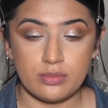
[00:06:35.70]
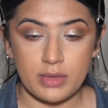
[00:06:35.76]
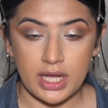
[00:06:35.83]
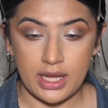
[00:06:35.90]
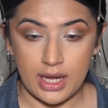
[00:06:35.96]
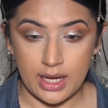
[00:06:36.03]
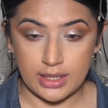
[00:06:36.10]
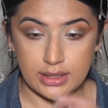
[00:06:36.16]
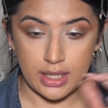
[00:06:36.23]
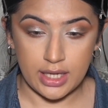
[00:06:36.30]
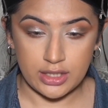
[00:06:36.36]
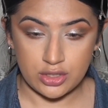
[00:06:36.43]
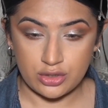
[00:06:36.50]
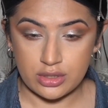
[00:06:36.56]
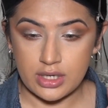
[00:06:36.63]
my
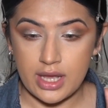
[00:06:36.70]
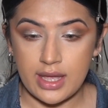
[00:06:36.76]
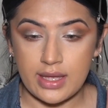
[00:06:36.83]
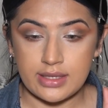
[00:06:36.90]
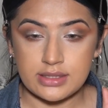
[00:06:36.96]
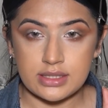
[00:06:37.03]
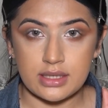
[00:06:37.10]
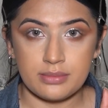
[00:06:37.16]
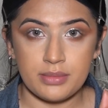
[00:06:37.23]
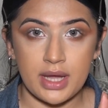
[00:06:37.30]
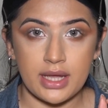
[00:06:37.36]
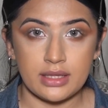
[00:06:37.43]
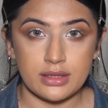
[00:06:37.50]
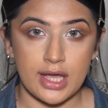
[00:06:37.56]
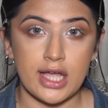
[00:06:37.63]
eyeliner and
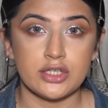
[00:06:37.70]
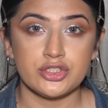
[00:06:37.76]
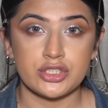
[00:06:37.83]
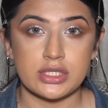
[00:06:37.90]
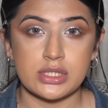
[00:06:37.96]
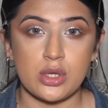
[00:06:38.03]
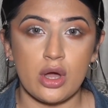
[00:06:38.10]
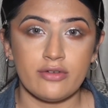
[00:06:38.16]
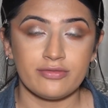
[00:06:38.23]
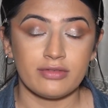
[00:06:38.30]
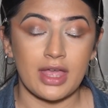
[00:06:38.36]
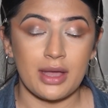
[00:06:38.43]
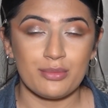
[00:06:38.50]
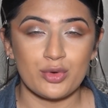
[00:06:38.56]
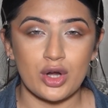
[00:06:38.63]
my lashes off
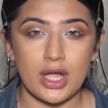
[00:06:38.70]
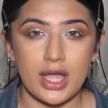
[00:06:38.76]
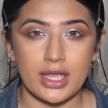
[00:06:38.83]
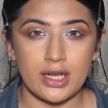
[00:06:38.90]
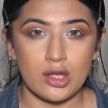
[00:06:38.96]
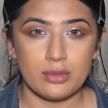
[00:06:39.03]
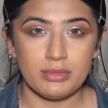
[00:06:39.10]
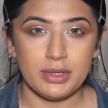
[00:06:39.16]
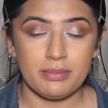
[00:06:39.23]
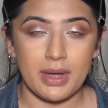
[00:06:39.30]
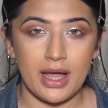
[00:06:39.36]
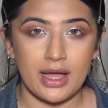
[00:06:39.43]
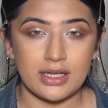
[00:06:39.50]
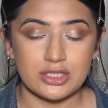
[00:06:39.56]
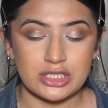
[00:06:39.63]
camera, and I'll be
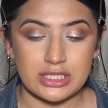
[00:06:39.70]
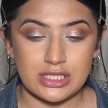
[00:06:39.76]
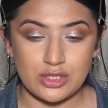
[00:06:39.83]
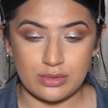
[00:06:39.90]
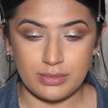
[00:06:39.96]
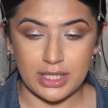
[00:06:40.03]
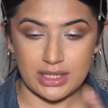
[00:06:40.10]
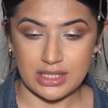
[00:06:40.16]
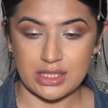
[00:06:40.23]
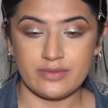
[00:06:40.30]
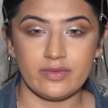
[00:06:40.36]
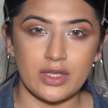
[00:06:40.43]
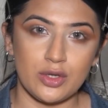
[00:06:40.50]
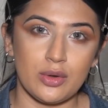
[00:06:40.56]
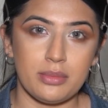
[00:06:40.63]
back just to make this
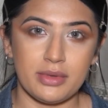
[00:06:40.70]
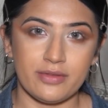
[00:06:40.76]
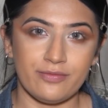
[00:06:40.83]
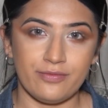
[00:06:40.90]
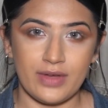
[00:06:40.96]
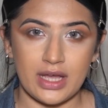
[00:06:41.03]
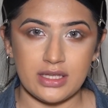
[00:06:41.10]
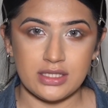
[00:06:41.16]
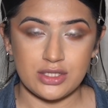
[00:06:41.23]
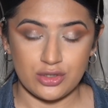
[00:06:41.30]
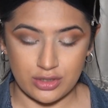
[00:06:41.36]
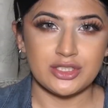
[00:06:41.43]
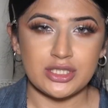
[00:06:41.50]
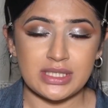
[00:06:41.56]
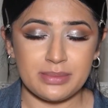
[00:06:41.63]
video a bit faster.
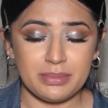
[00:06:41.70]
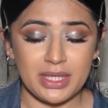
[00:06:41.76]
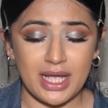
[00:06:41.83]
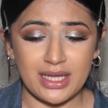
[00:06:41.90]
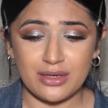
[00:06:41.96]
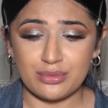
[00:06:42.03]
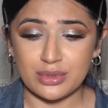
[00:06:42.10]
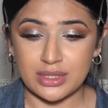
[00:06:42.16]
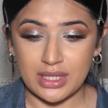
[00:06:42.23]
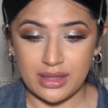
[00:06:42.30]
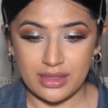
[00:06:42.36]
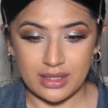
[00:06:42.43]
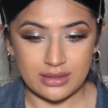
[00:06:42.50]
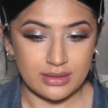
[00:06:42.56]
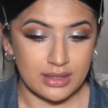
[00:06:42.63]
I just applied a really
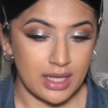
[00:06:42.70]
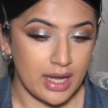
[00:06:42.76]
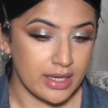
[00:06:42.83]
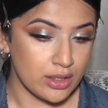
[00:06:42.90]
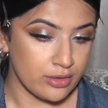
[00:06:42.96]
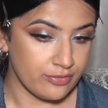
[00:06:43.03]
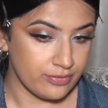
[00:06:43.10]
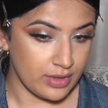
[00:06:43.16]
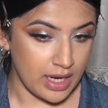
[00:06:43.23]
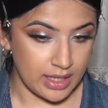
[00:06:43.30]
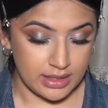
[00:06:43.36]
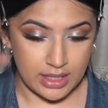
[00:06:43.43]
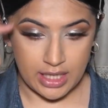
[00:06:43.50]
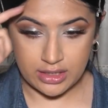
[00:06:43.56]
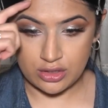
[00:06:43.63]
thin line of
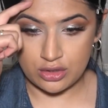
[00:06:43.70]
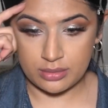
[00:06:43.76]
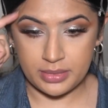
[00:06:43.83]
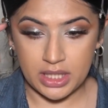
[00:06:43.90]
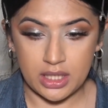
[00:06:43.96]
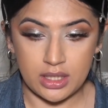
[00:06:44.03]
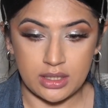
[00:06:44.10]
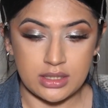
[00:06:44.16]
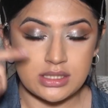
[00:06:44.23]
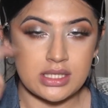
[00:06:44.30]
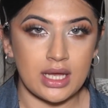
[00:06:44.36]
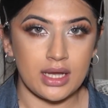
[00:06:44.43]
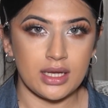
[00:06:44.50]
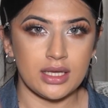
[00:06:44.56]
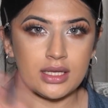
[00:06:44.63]
eyeliner because
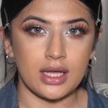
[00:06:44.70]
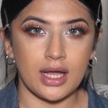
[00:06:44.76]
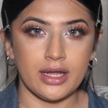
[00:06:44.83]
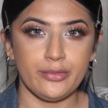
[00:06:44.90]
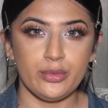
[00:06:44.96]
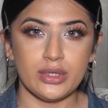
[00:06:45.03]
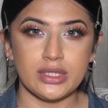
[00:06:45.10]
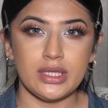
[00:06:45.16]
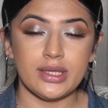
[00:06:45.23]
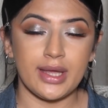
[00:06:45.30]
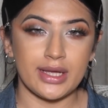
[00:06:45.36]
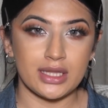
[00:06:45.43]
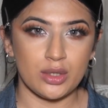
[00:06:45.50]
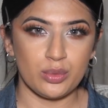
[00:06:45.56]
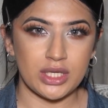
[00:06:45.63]
I really
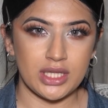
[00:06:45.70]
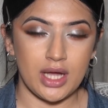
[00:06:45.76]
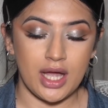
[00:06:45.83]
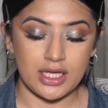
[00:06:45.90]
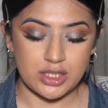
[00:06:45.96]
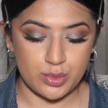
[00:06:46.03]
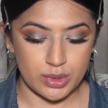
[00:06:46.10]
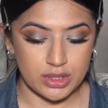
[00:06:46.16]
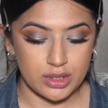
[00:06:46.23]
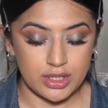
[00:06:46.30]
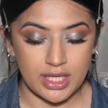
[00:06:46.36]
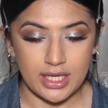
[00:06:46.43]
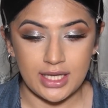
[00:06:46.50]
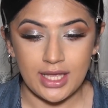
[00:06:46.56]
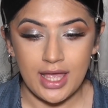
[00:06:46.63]
like the way the eyes were
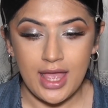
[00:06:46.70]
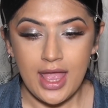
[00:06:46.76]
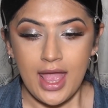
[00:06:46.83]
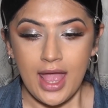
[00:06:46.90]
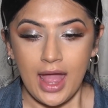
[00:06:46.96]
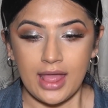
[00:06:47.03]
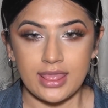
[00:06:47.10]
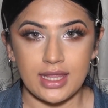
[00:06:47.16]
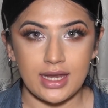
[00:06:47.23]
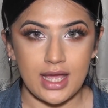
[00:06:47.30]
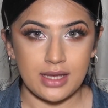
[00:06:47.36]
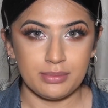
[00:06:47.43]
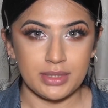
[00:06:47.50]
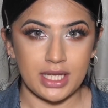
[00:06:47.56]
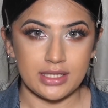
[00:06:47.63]
looking, and then I
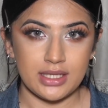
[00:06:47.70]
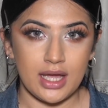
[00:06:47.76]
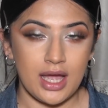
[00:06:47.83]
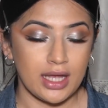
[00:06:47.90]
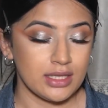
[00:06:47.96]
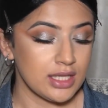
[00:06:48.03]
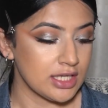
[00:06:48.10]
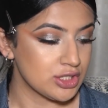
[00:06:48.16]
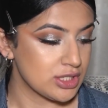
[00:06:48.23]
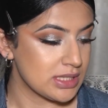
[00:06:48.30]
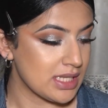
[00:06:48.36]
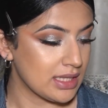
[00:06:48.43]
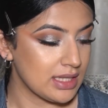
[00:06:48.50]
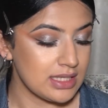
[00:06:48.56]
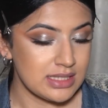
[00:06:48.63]
applied the eyelashes
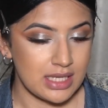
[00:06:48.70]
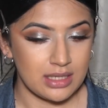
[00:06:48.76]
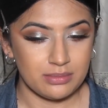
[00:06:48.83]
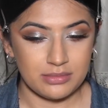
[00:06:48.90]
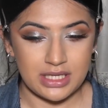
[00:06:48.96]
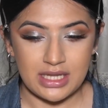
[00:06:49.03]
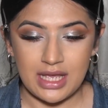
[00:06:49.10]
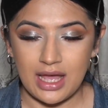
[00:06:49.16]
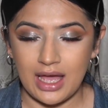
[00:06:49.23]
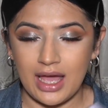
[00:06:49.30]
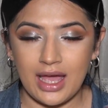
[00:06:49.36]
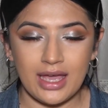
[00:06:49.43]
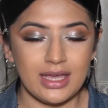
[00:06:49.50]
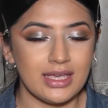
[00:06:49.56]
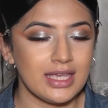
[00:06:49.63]
that they sent me.
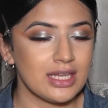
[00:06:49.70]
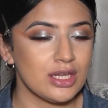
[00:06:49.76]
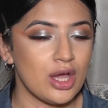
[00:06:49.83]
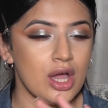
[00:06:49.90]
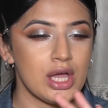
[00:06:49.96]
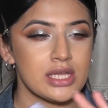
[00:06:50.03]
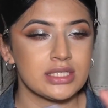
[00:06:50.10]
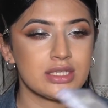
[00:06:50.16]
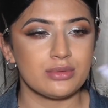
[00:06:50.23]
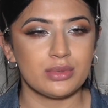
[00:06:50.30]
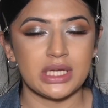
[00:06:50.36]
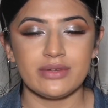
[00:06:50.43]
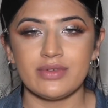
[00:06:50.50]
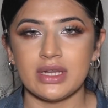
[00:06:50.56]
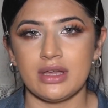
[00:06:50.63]
I cannot
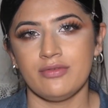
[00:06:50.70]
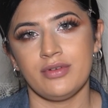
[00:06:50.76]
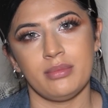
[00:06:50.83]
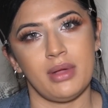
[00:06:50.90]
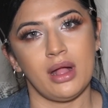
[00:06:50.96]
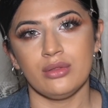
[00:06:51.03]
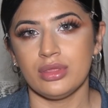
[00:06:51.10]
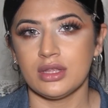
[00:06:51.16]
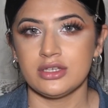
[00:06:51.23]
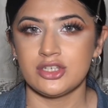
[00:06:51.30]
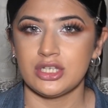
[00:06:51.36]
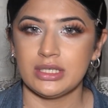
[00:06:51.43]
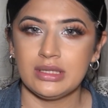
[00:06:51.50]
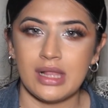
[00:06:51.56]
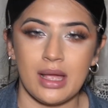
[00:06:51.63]
rave enough about the
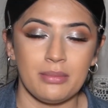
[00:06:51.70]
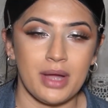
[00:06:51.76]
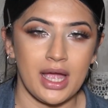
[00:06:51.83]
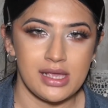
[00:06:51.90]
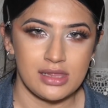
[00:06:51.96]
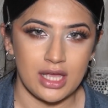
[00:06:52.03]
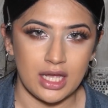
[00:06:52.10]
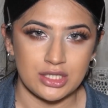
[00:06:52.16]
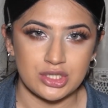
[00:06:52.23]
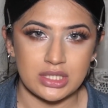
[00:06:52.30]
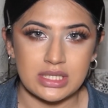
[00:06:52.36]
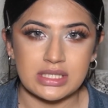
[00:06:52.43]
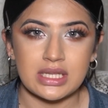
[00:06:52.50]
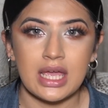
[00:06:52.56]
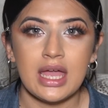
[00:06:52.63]
Sheglam
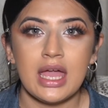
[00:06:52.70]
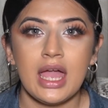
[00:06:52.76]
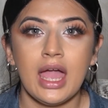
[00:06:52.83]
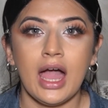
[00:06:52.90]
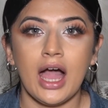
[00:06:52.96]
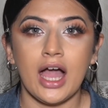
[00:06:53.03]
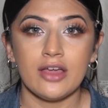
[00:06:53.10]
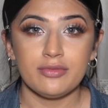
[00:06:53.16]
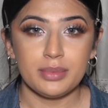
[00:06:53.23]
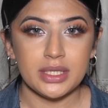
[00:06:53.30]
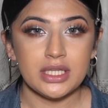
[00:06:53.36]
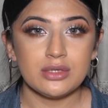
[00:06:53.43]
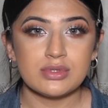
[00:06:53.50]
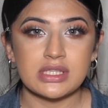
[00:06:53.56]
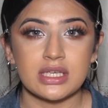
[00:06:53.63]
eyelashes. I've been
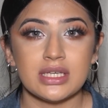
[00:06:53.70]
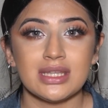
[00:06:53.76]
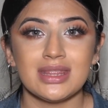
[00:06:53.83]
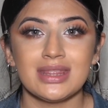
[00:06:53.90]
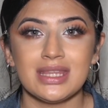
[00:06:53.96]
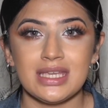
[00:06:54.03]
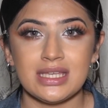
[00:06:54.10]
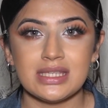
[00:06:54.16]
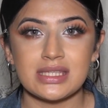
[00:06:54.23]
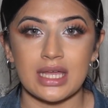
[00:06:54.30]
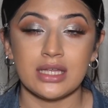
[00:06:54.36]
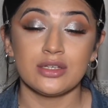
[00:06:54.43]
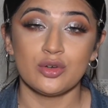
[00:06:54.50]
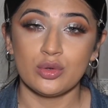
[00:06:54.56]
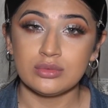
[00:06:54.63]
using these
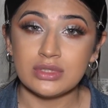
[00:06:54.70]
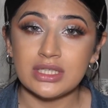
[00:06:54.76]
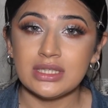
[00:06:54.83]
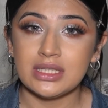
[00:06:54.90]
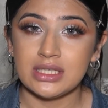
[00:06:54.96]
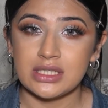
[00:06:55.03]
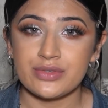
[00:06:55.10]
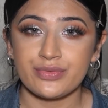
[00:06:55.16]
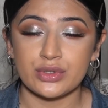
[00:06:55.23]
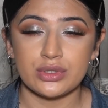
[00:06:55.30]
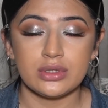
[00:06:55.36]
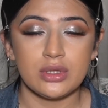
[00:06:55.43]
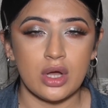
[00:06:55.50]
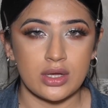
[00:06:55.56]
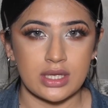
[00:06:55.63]
and only these for the
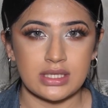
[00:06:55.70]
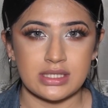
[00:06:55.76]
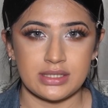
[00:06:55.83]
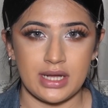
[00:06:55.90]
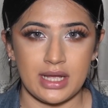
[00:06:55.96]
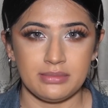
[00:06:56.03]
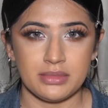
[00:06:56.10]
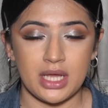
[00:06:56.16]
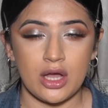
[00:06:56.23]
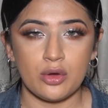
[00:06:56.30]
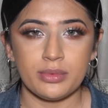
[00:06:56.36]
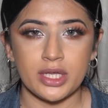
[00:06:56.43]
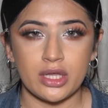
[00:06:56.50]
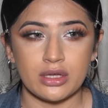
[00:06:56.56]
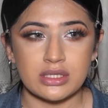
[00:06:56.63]
longest time now,
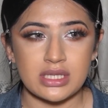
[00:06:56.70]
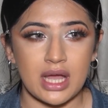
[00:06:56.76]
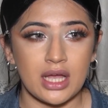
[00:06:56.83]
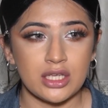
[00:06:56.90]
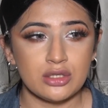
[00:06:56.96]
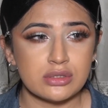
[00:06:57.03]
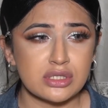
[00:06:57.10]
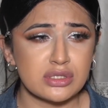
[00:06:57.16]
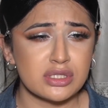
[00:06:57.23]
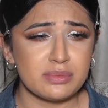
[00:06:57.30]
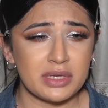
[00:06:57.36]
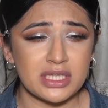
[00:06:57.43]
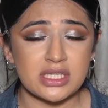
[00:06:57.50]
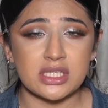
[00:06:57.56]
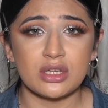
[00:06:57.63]
because I used to
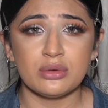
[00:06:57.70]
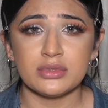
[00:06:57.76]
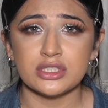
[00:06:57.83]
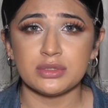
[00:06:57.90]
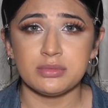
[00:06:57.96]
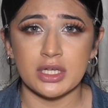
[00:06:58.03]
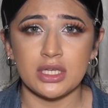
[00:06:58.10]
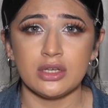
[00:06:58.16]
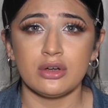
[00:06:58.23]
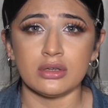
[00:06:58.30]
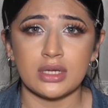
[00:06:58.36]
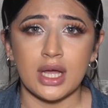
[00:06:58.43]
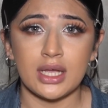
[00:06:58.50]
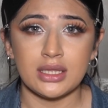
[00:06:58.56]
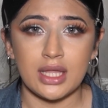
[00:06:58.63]
spend so much money on
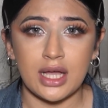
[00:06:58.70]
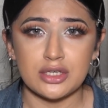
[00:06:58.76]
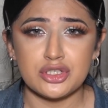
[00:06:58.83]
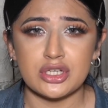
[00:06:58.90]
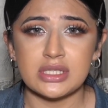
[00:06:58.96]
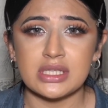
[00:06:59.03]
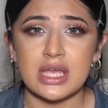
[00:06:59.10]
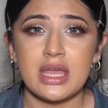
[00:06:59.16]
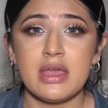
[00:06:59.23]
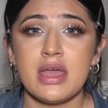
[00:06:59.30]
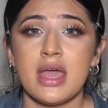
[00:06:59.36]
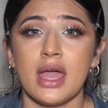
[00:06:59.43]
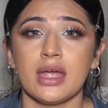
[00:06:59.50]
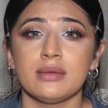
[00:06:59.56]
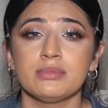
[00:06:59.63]
eyelashes,
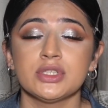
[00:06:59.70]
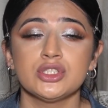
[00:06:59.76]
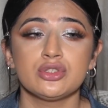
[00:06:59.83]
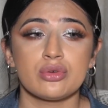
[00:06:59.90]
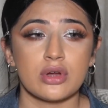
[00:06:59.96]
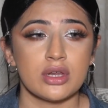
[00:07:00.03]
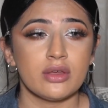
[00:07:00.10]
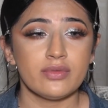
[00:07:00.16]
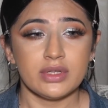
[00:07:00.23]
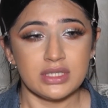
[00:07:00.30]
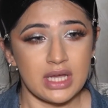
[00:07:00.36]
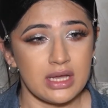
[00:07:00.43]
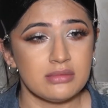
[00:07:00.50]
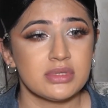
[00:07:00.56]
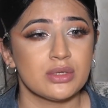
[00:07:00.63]
and majority of the
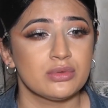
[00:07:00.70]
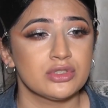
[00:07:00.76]
times it